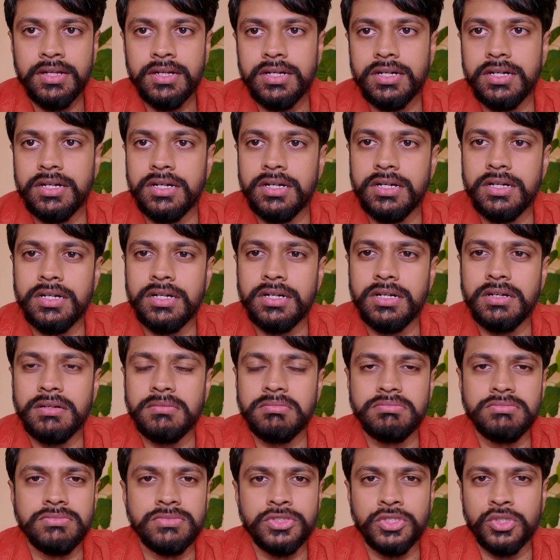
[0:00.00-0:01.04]

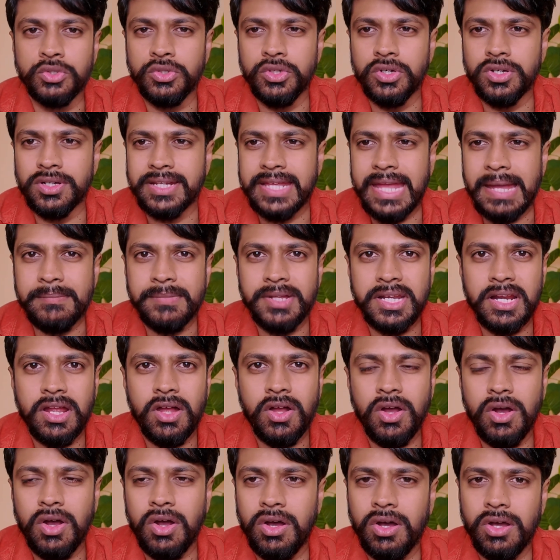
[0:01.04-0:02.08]
to your camera
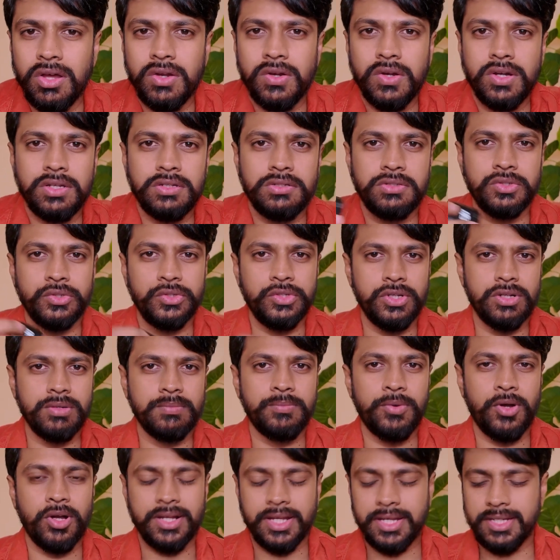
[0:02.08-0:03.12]
or to
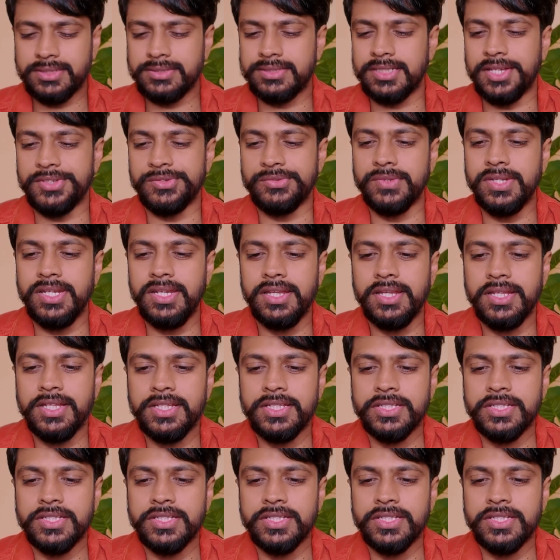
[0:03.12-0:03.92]
your pockets as well.